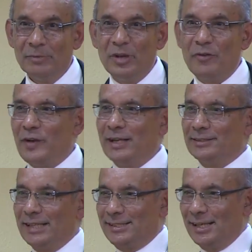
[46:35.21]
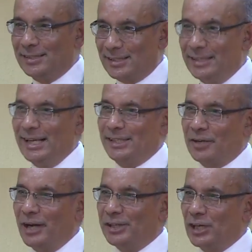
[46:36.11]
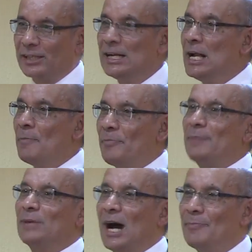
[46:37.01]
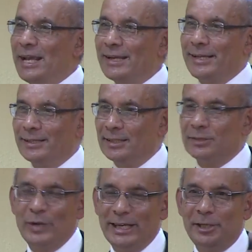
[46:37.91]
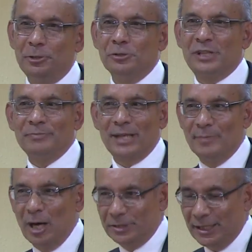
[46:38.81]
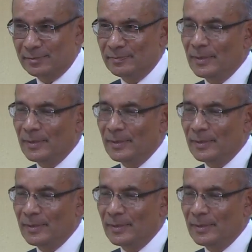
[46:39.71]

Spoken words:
We feel this is a desecration, people are being killed, we need to do something about it.